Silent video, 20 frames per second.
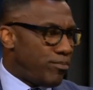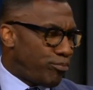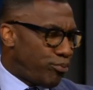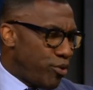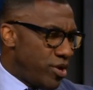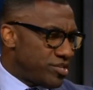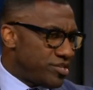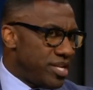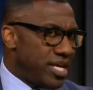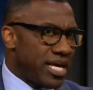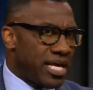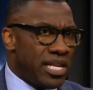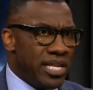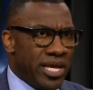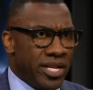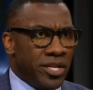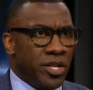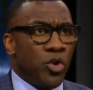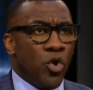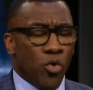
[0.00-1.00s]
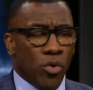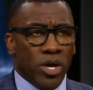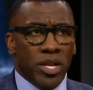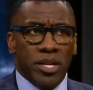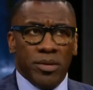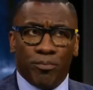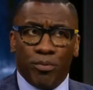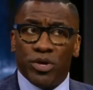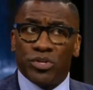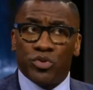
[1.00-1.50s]
President Clinton
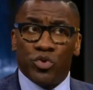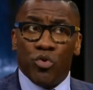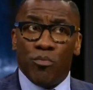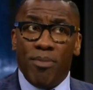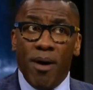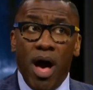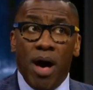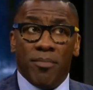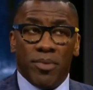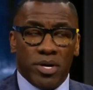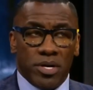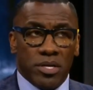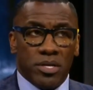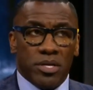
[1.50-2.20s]
and President Obama